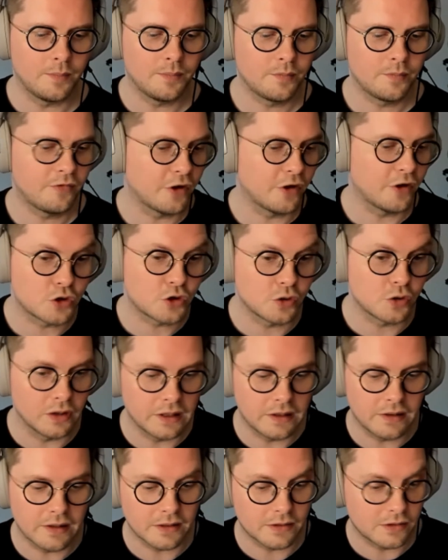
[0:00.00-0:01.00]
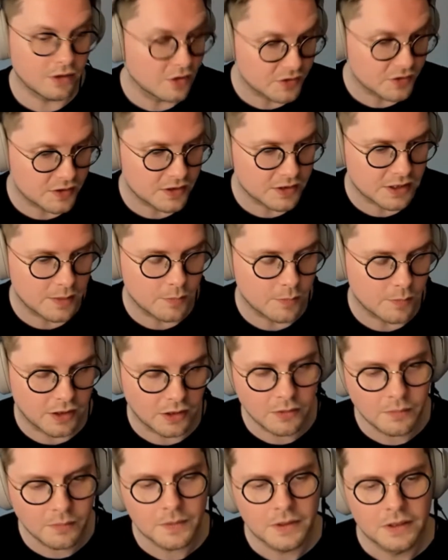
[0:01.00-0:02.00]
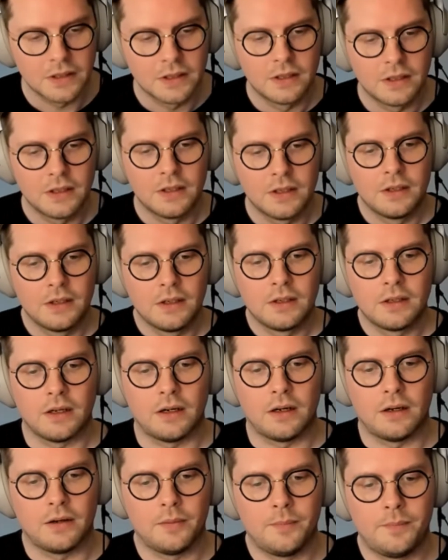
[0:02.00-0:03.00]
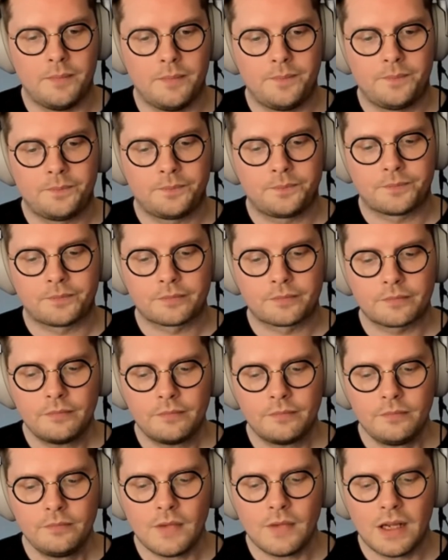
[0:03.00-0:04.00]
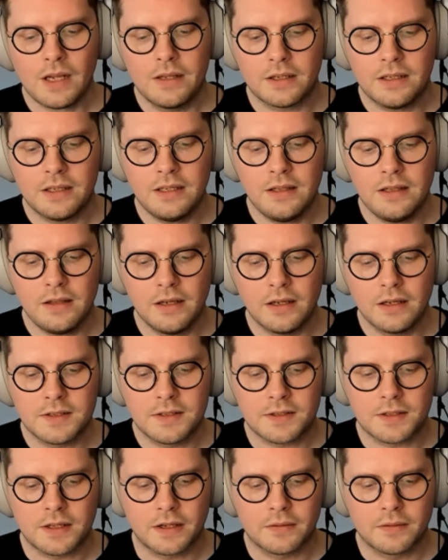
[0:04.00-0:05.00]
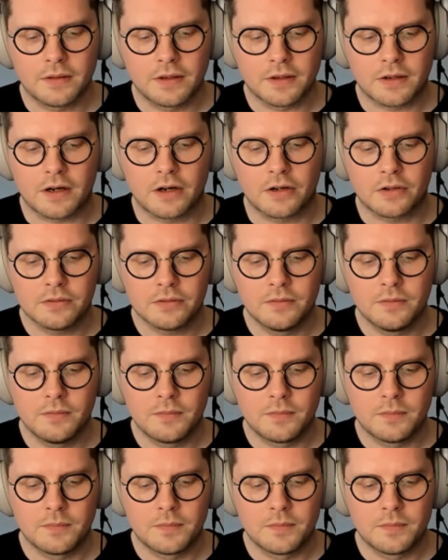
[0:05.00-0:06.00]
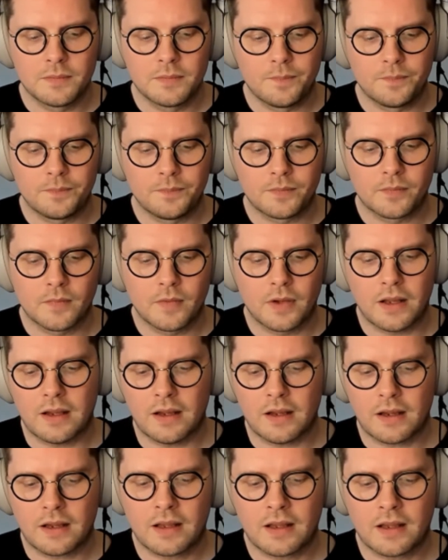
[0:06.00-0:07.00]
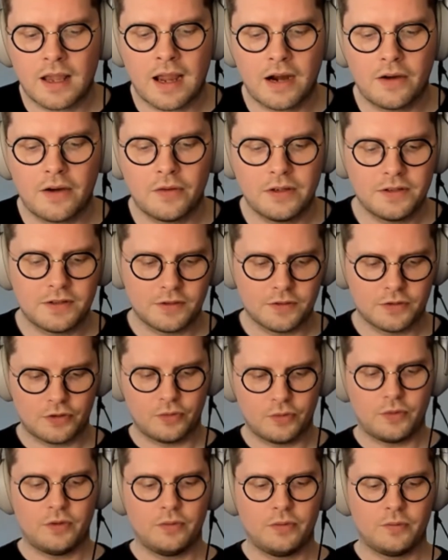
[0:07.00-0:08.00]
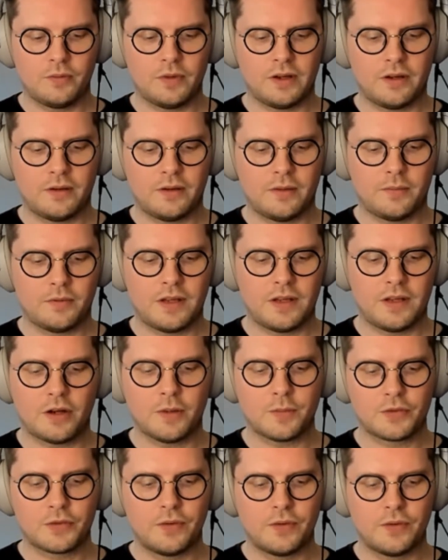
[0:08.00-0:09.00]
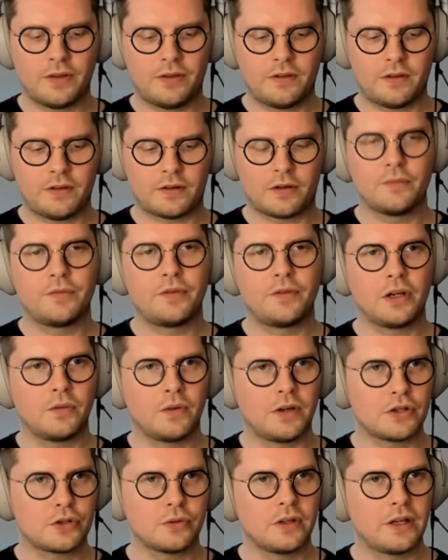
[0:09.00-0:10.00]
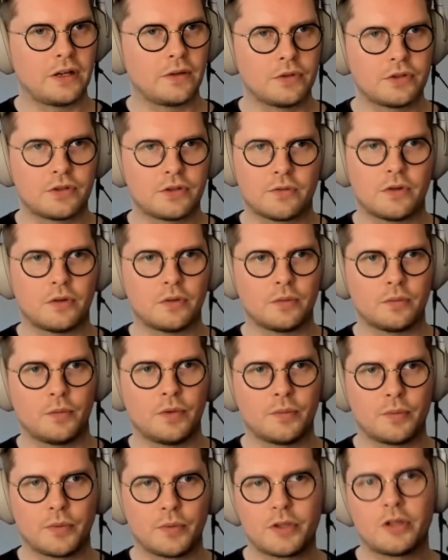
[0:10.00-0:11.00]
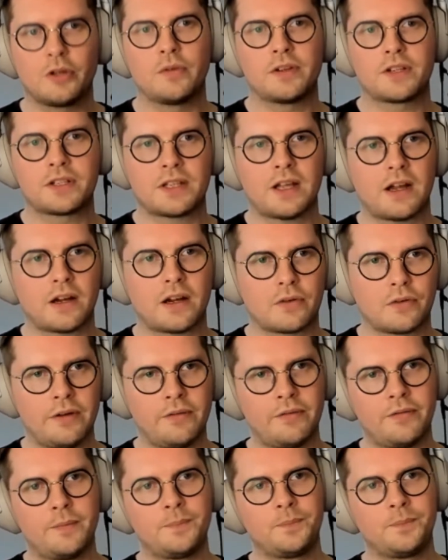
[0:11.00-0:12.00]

functionally that does the same thing. The key thing is that Garden carries, so it comes with a configuration language called what we call the stack graph.